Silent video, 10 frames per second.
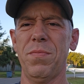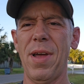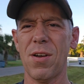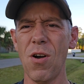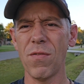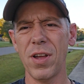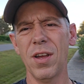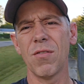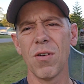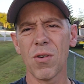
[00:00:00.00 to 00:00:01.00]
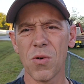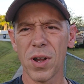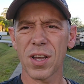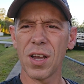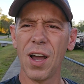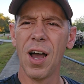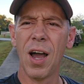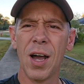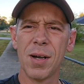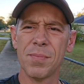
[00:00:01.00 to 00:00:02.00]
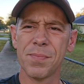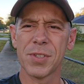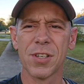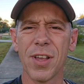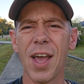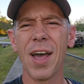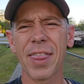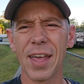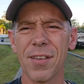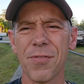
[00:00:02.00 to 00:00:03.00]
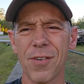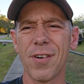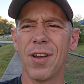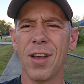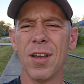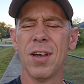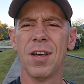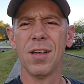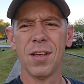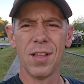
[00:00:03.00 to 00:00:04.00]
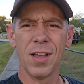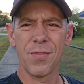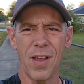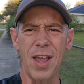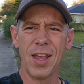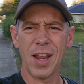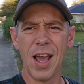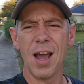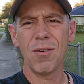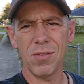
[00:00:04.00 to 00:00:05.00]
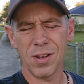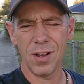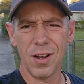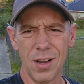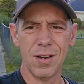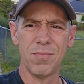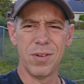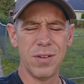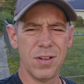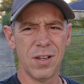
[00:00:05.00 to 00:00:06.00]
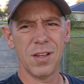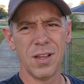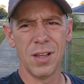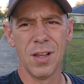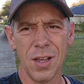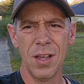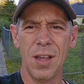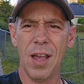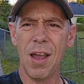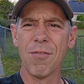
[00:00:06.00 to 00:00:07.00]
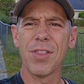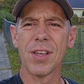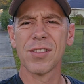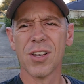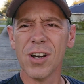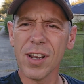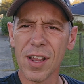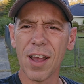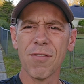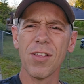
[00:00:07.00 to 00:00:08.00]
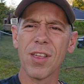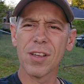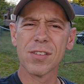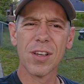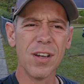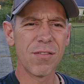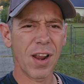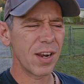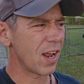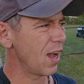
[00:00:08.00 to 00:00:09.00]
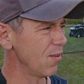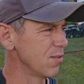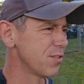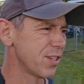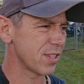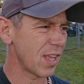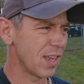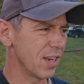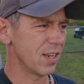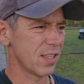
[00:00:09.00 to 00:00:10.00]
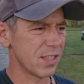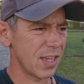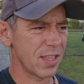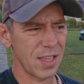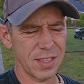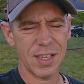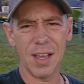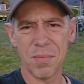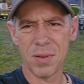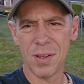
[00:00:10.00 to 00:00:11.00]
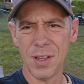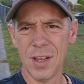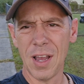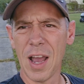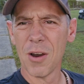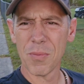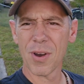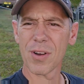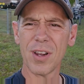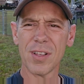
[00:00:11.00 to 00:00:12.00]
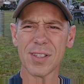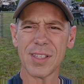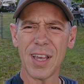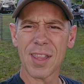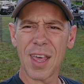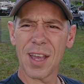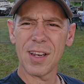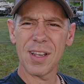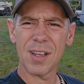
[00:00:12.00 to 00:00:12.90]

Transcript: Back over here real quick. Um, so yeah, thanks for thanks for hanging out. Um, everything is good. Everything is good right now. It was just I needed to take that time. I hope y'all can understand that.